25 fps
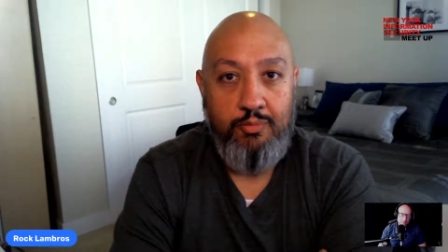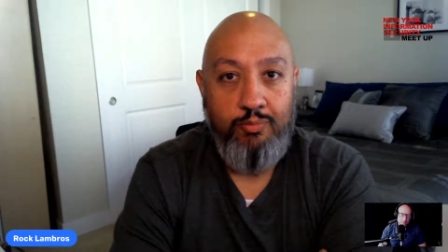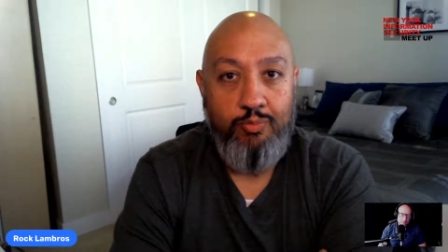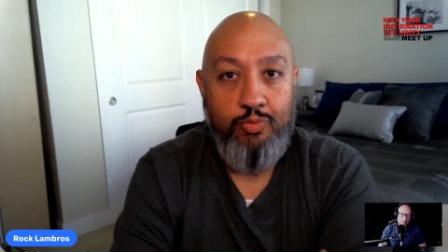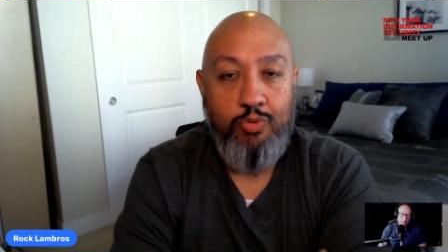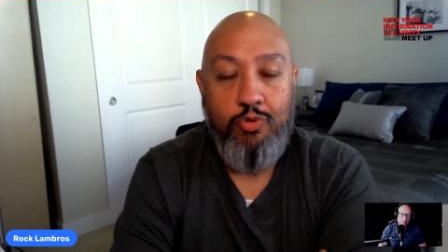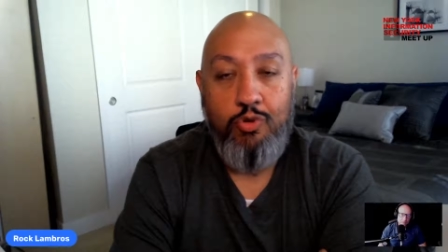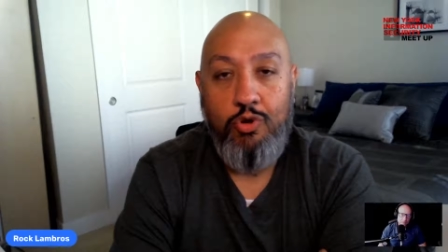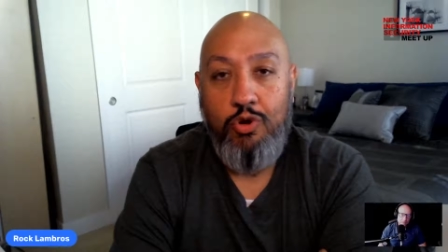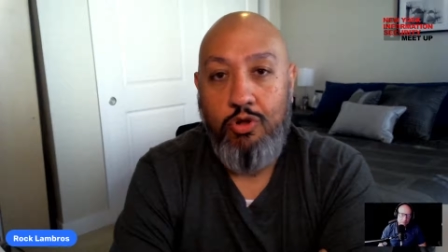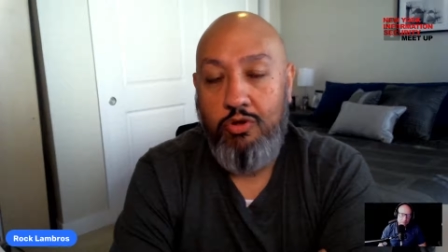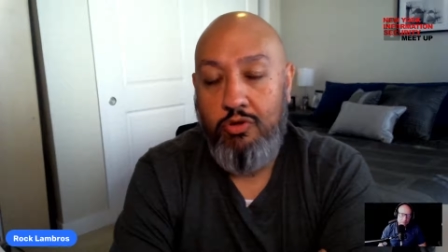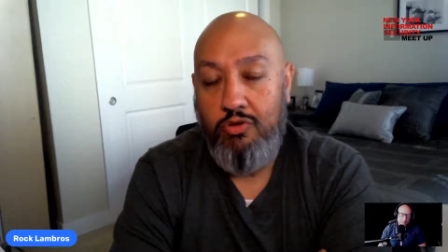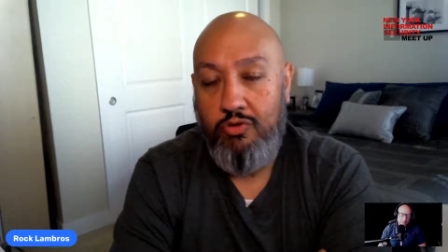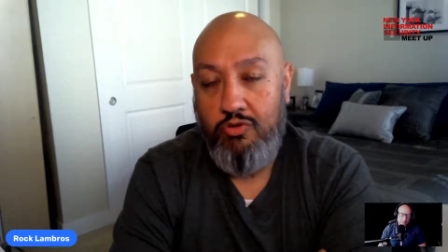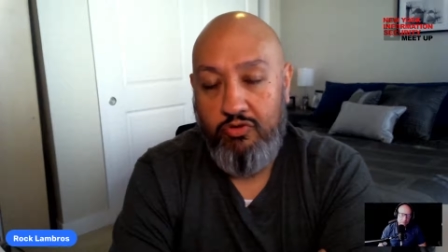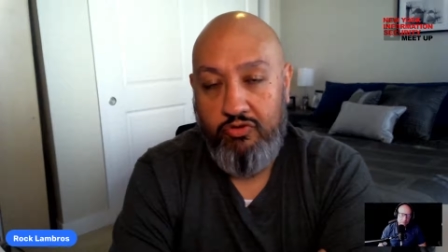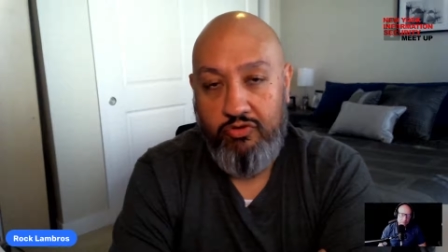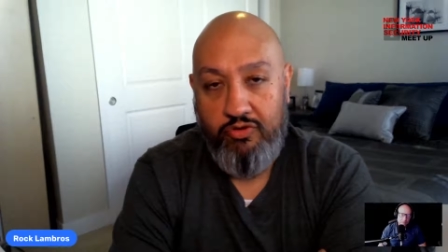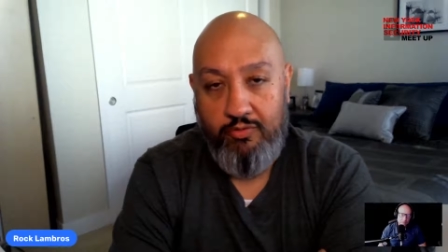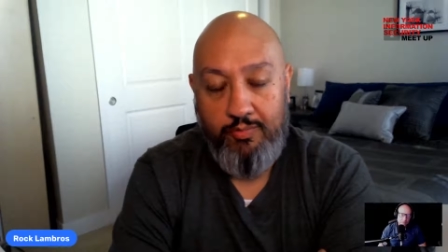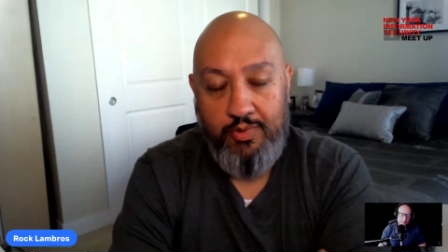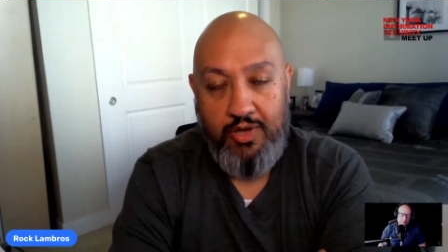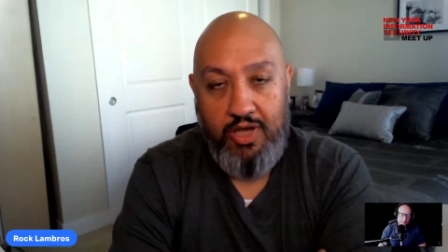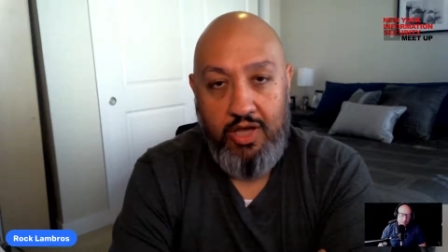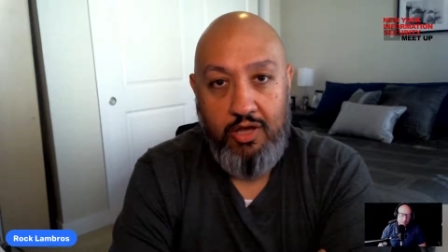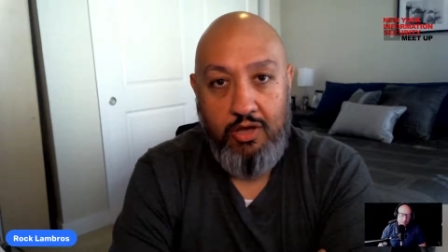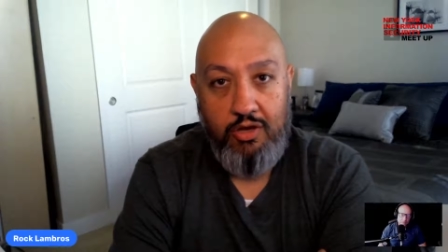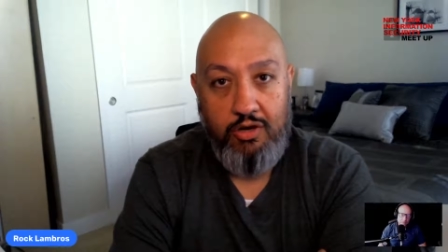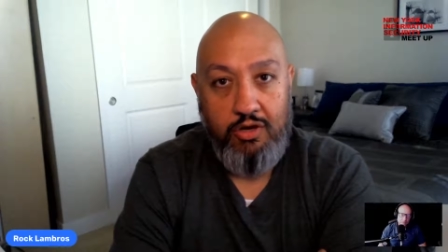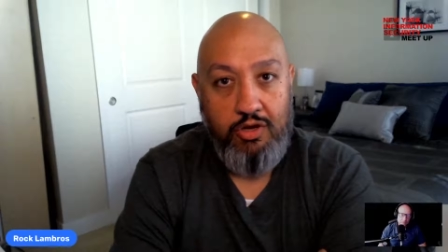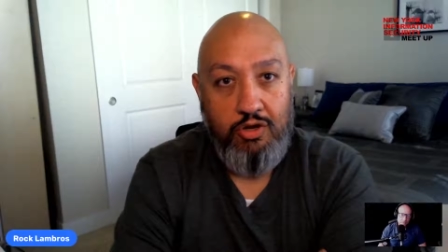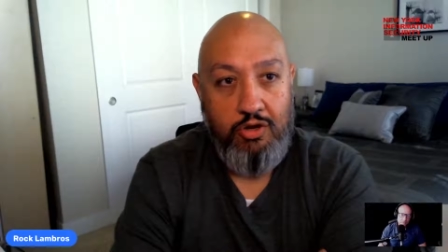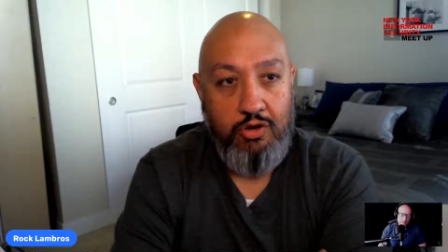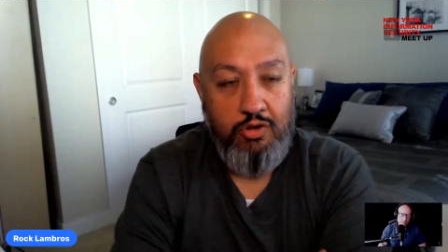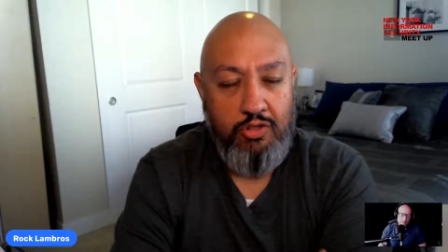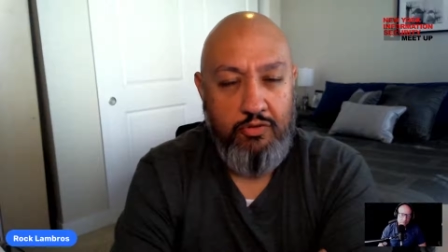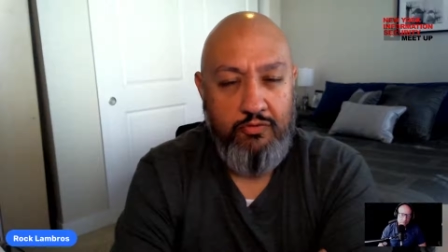prose about
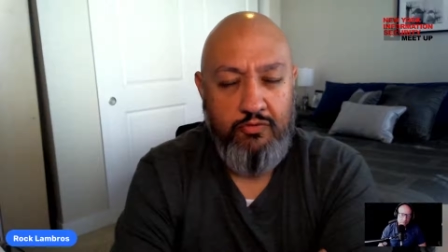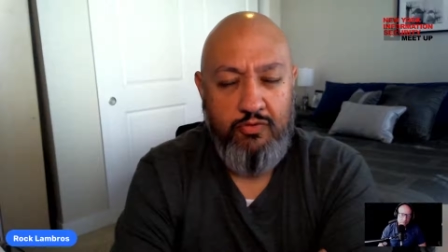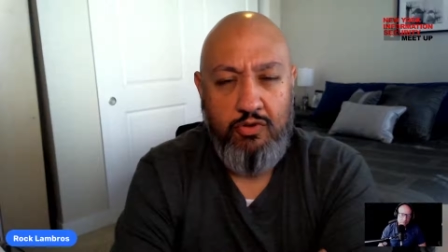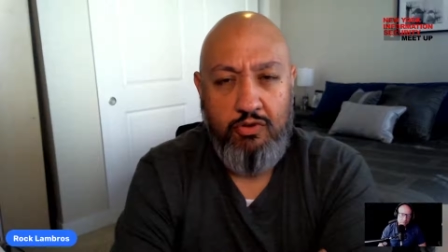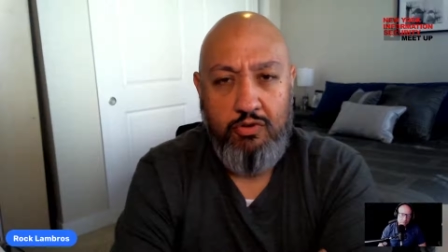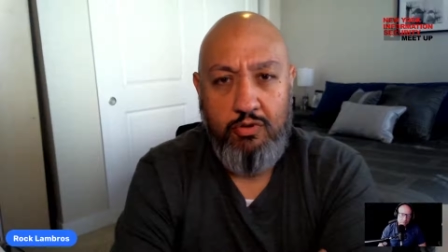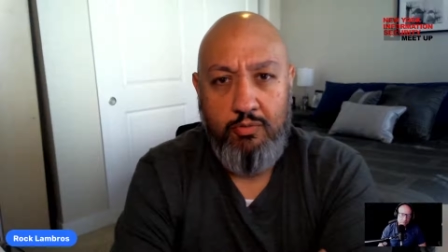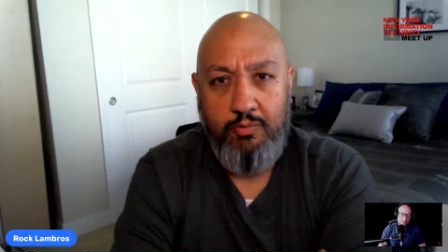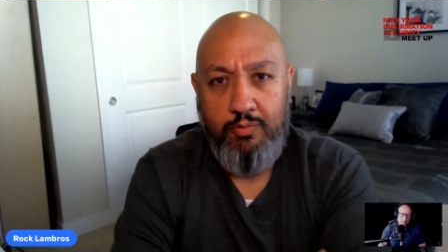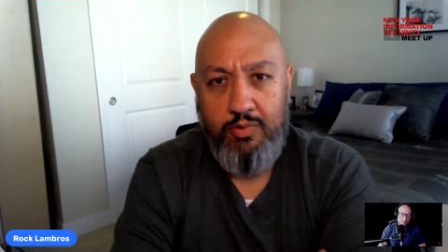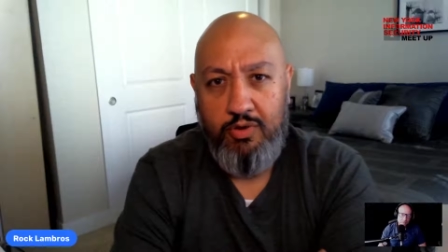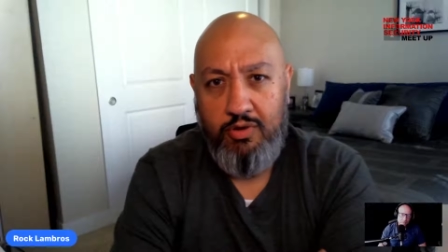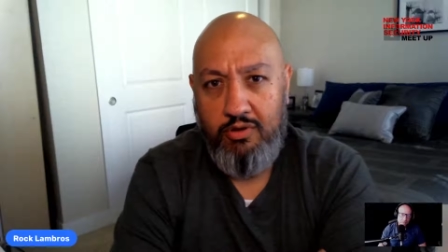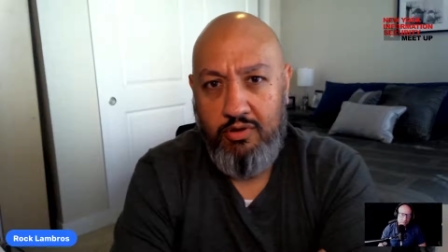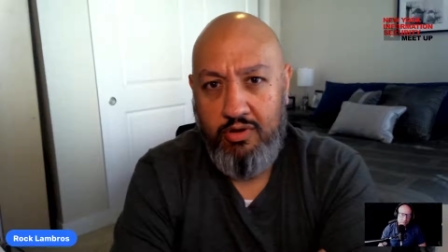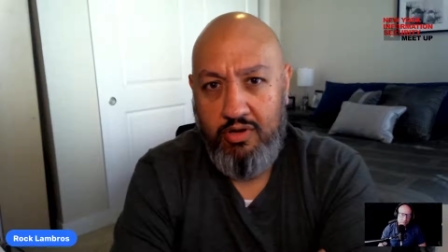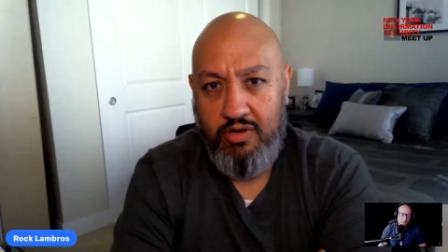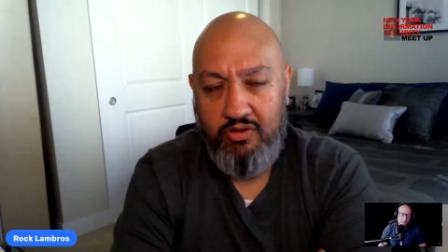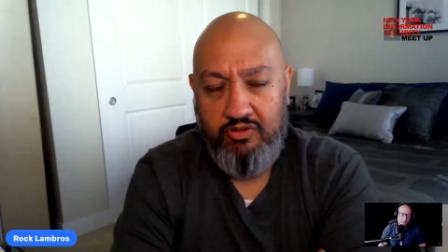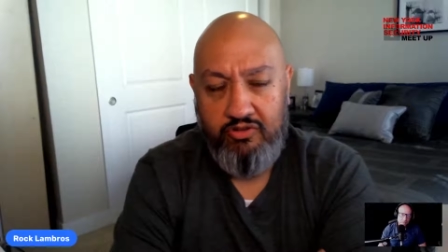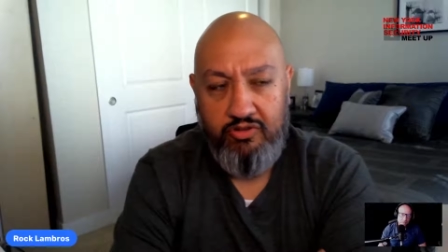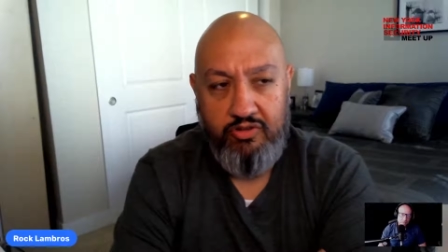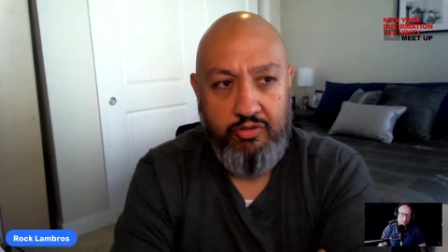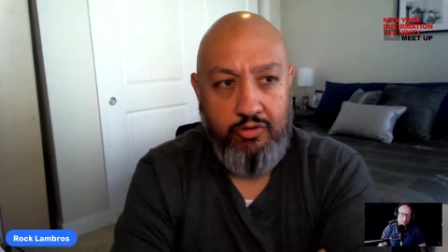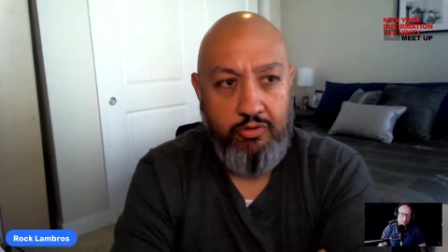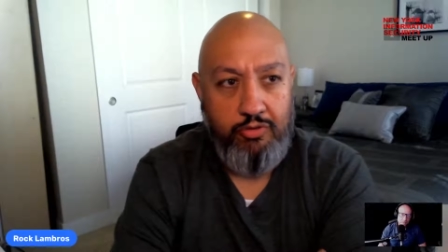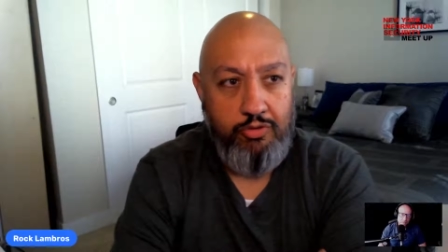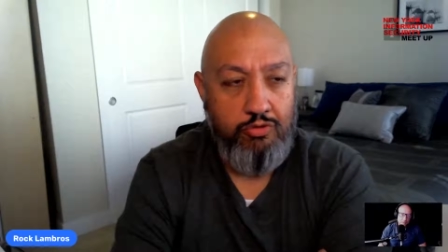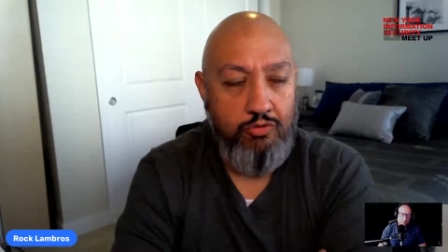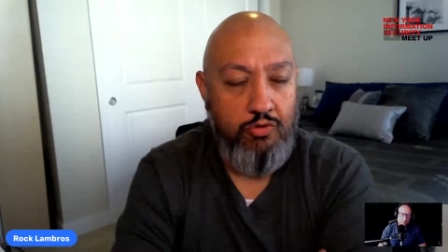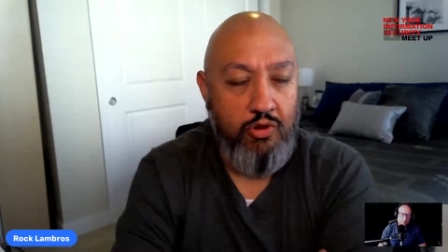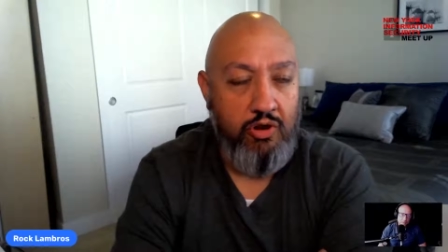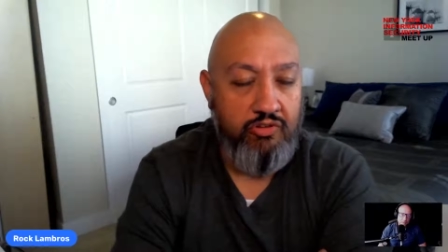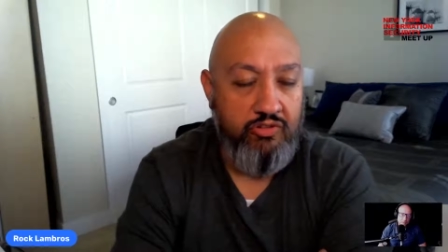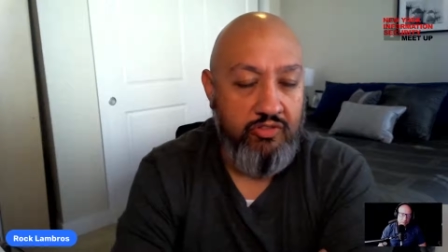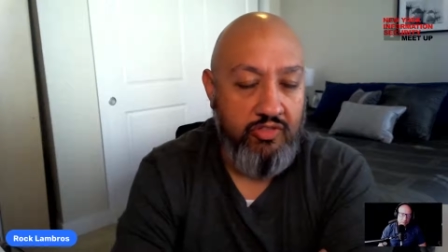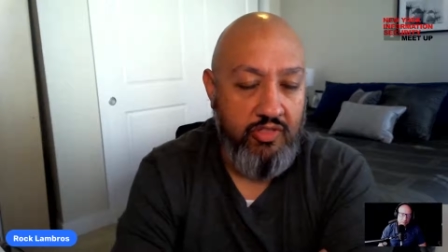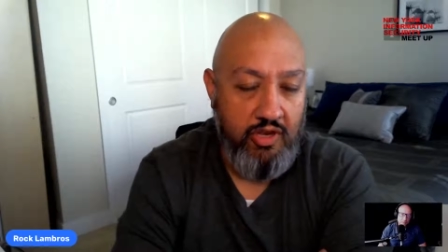the vulnerabilities and the
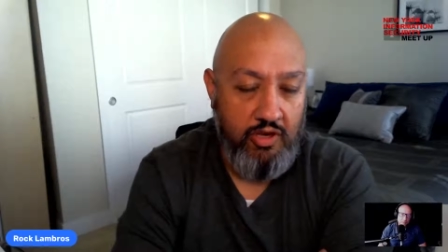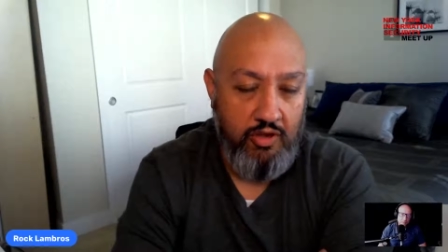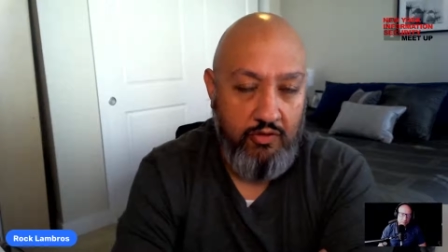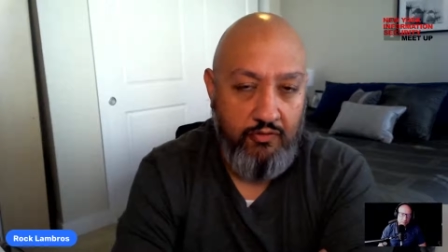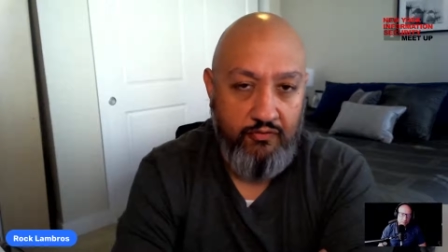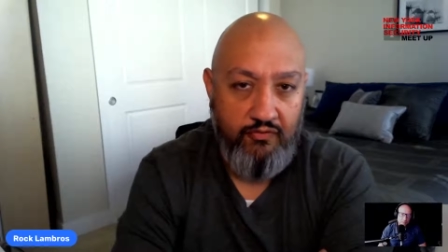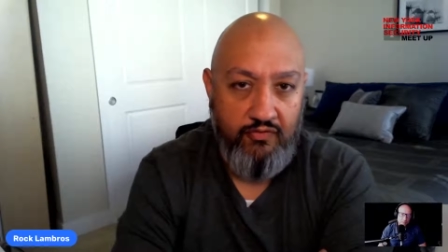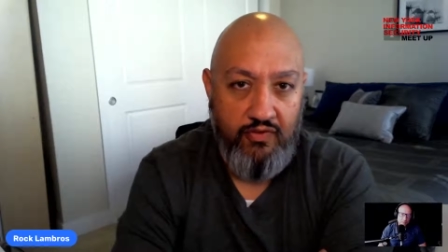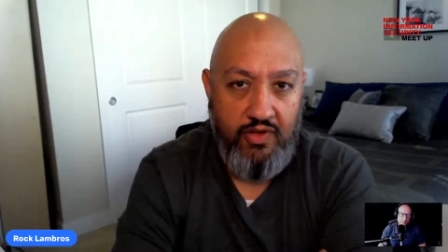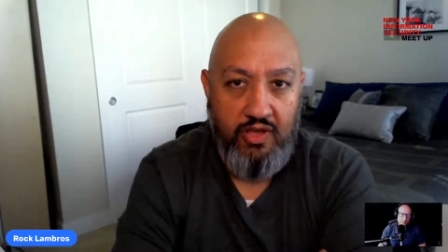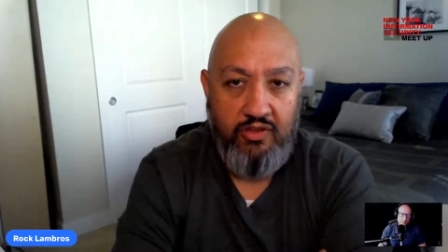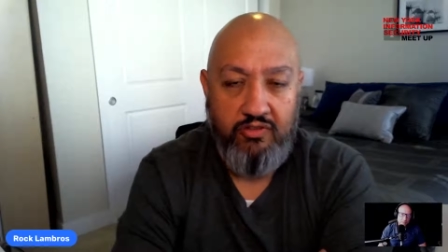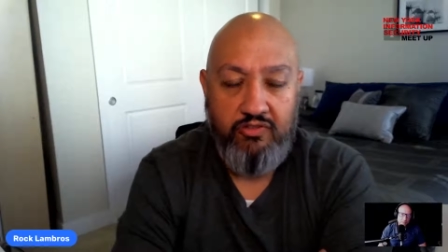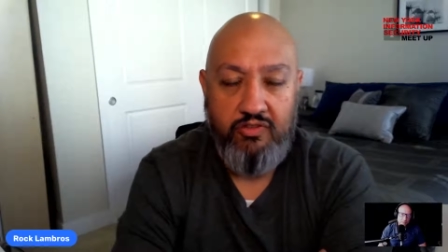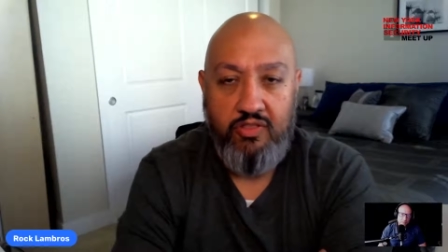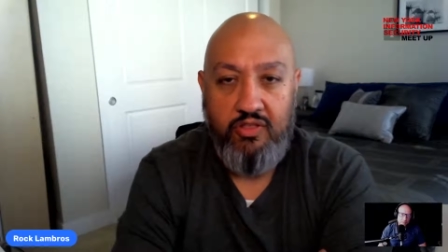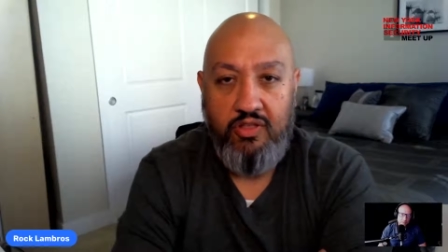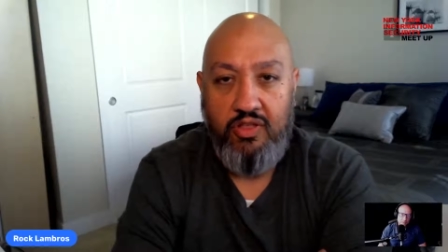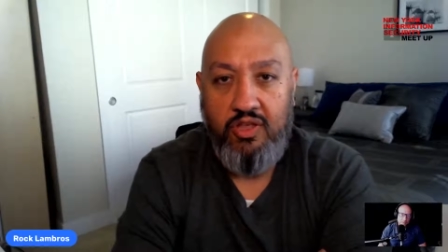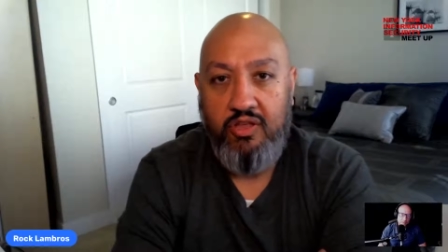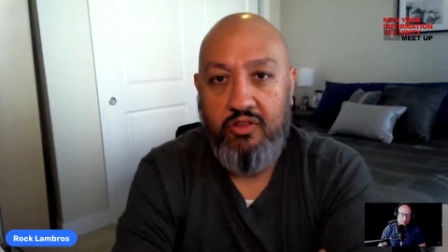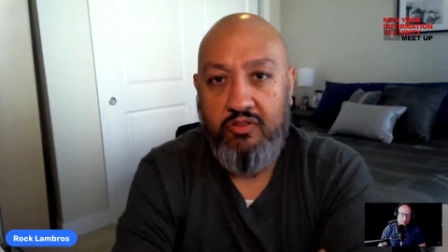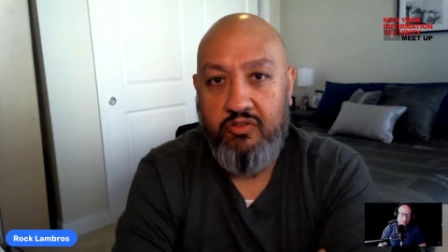threats that you face and